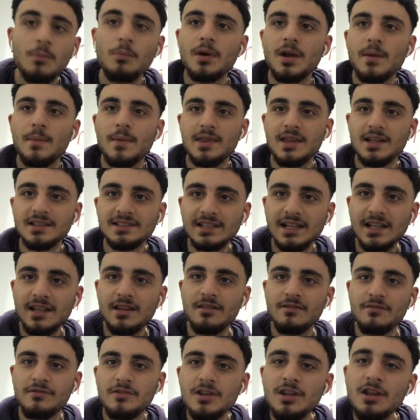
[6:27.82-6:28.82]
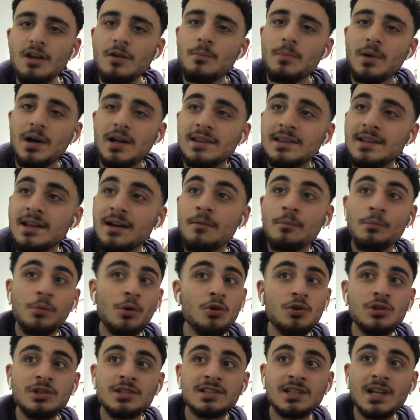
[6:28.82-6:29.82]
Wait, man, that's the end of the video. But,
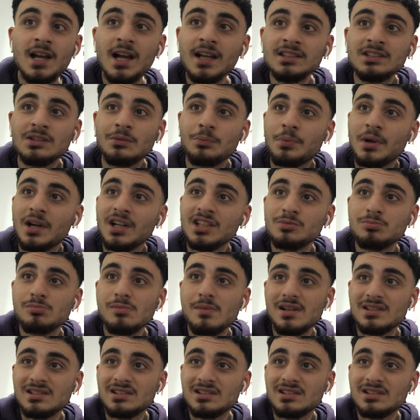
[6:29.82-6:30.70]
bro, this guy's impressed me.